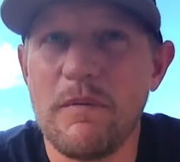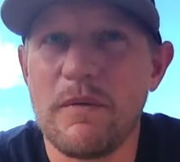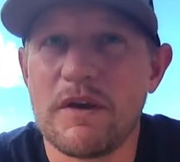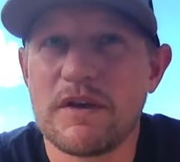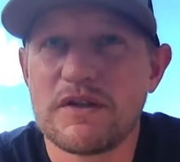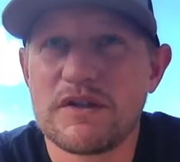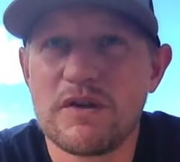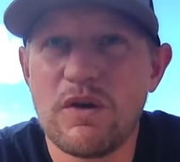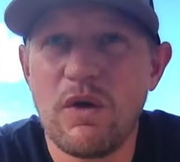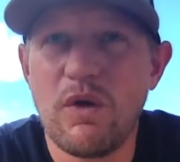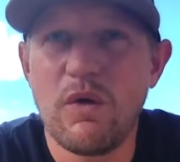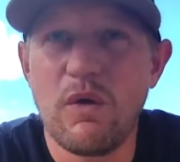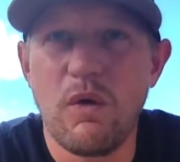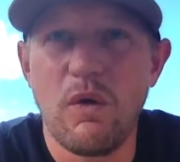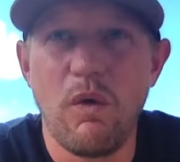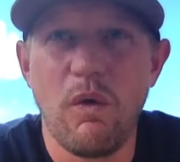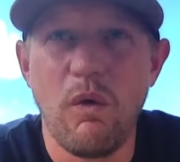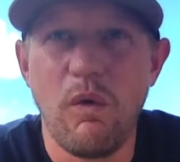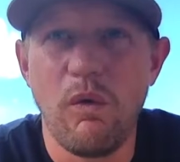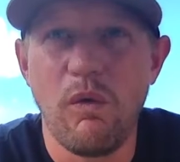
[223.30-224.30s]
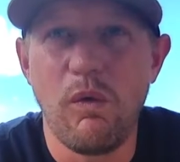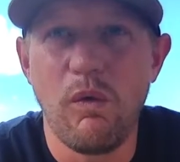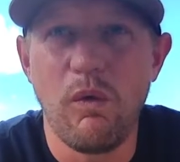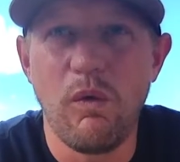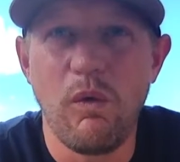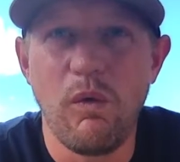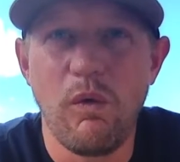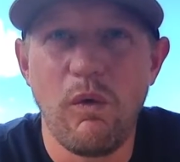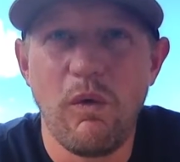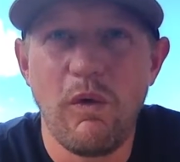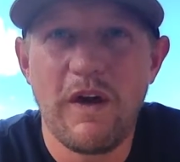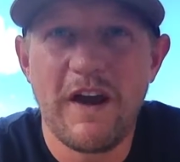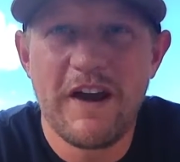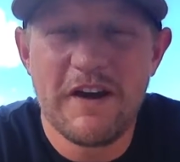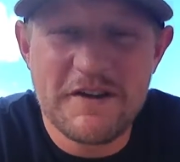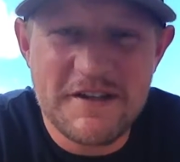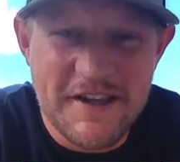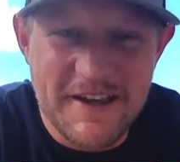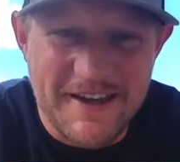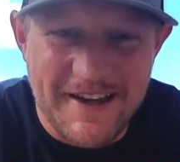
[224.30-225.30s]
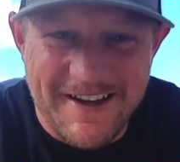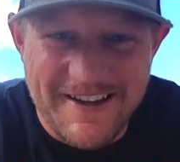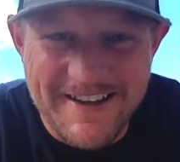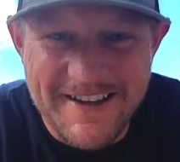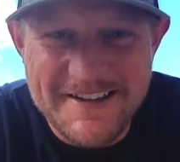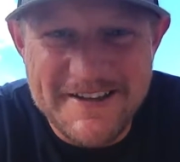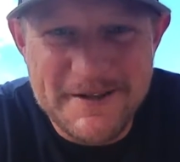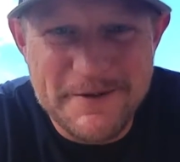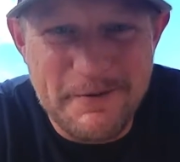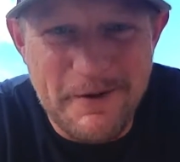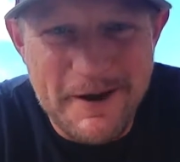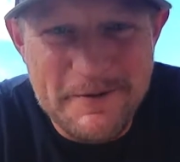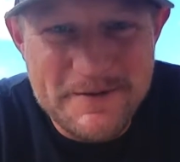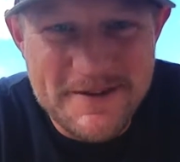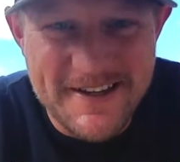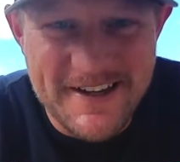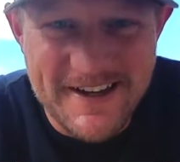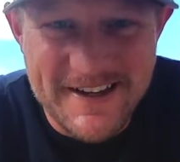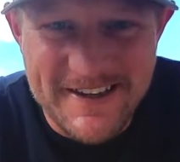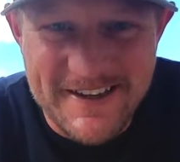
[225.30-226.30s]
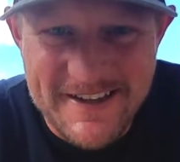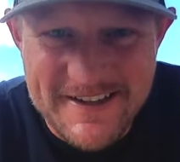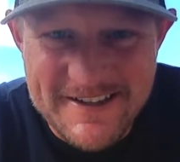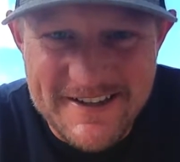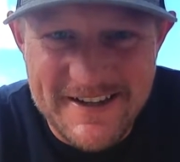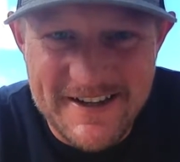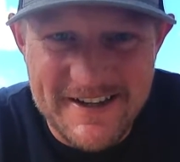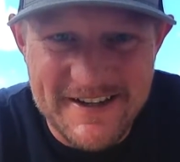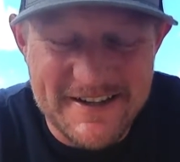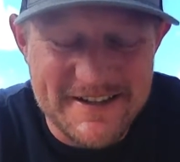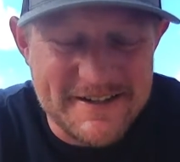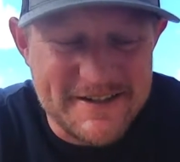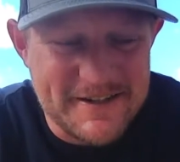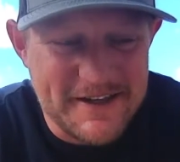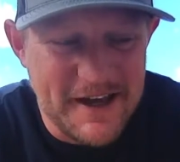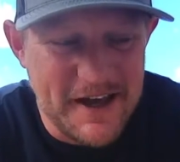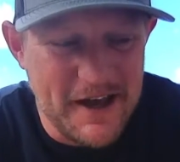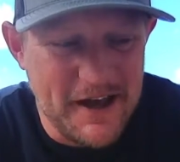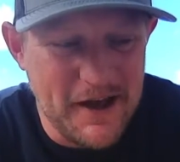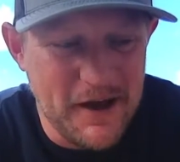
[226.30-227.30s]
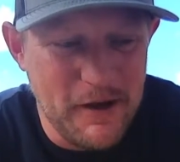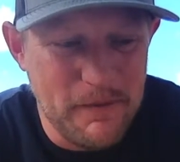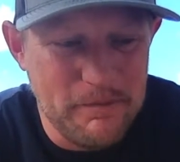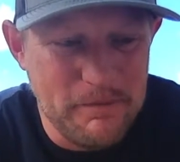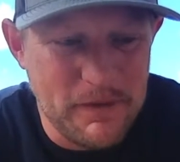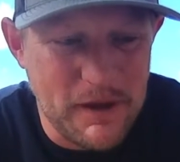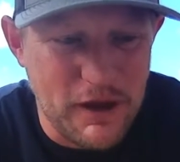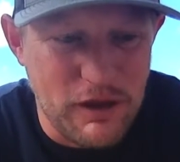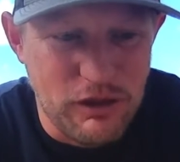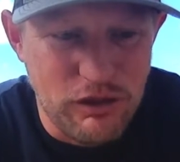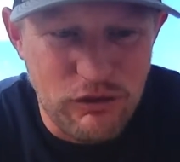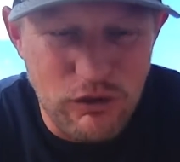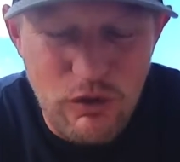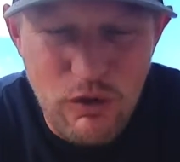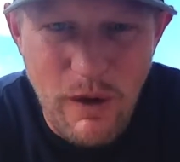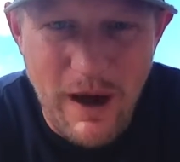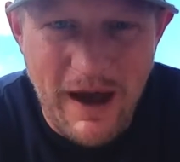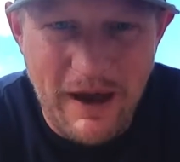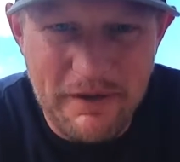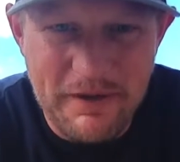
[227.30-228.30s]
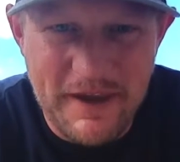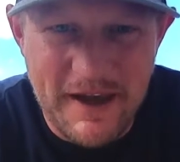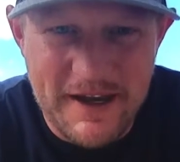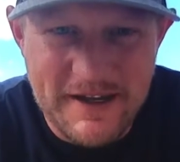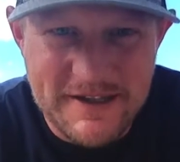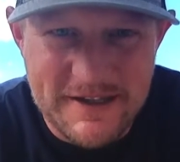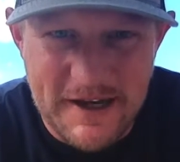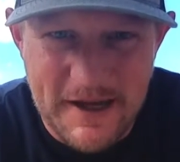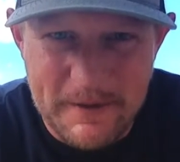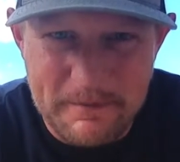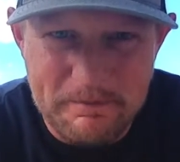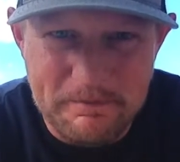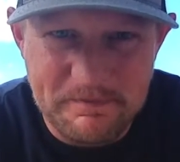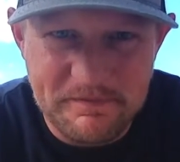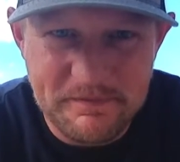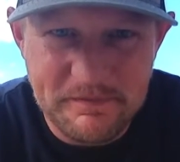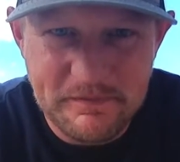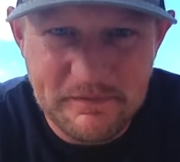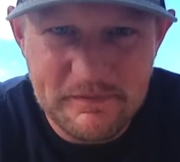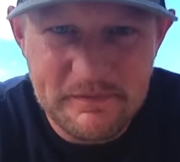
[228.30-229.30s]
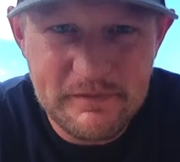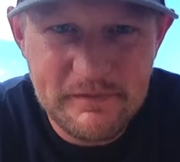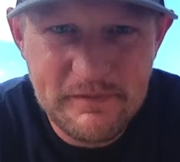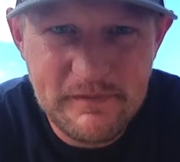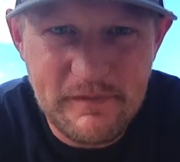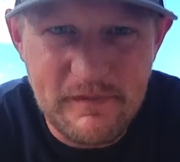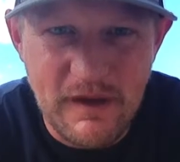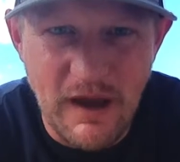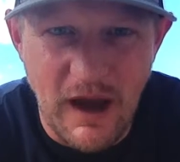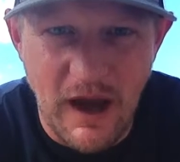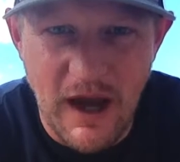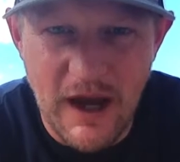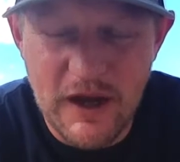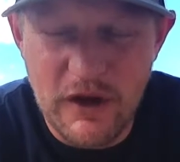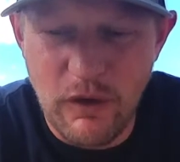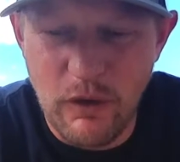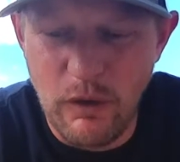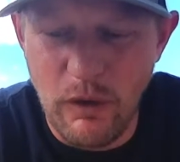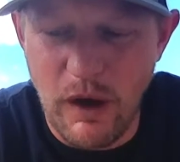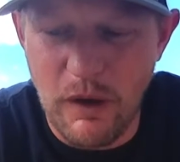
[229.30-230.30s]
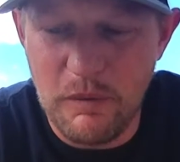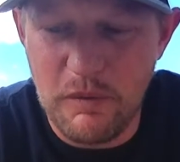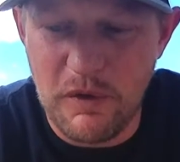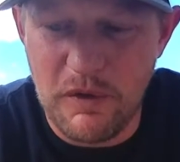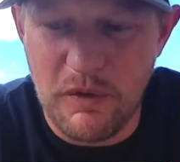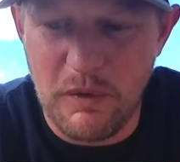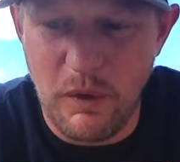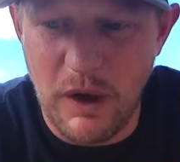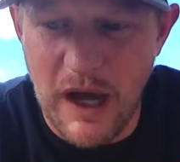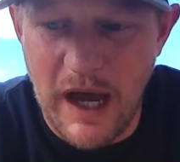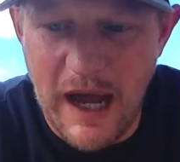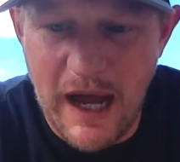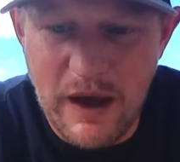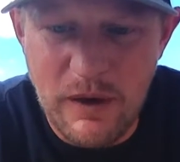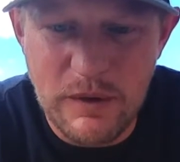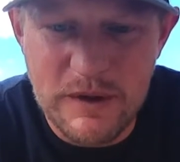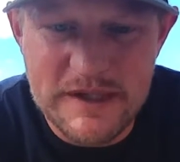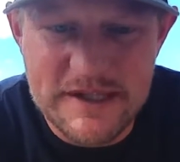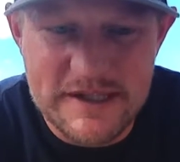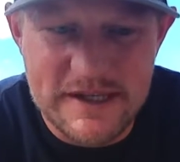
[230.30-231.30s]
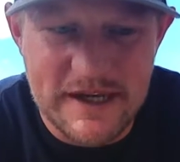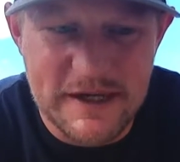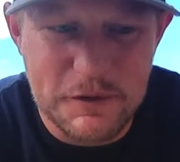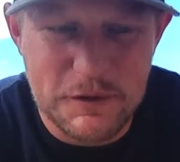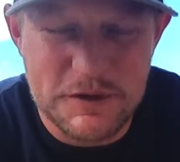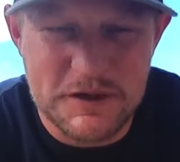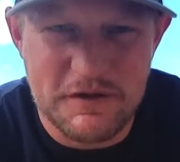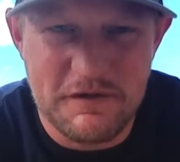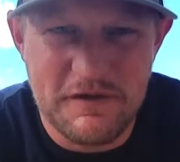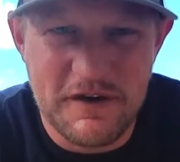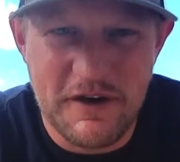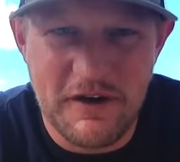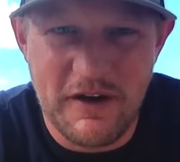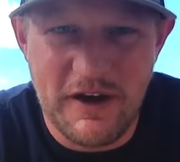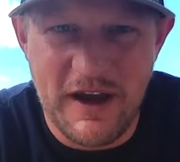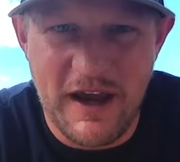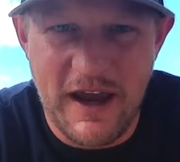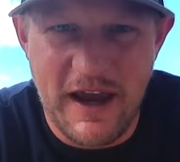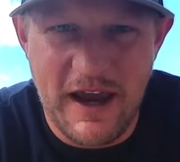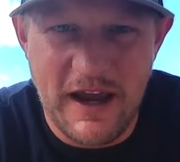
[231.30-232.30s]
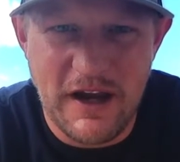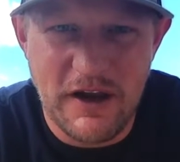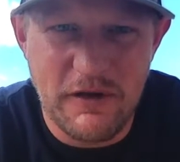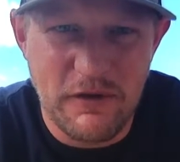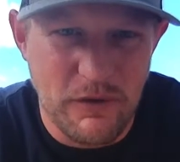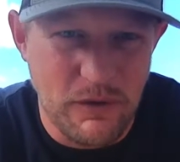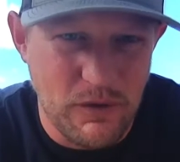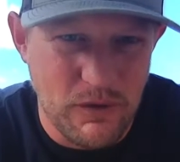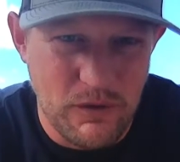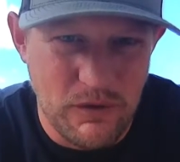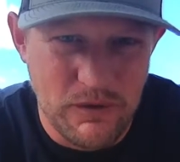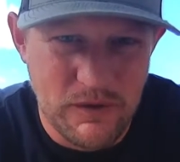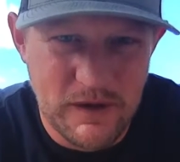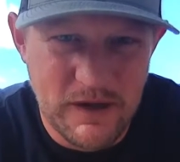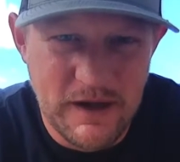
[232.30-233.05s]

So here's the thing. This is why I'm saying this, is throughout that time, I grew up with what I would say was a very anecdotal,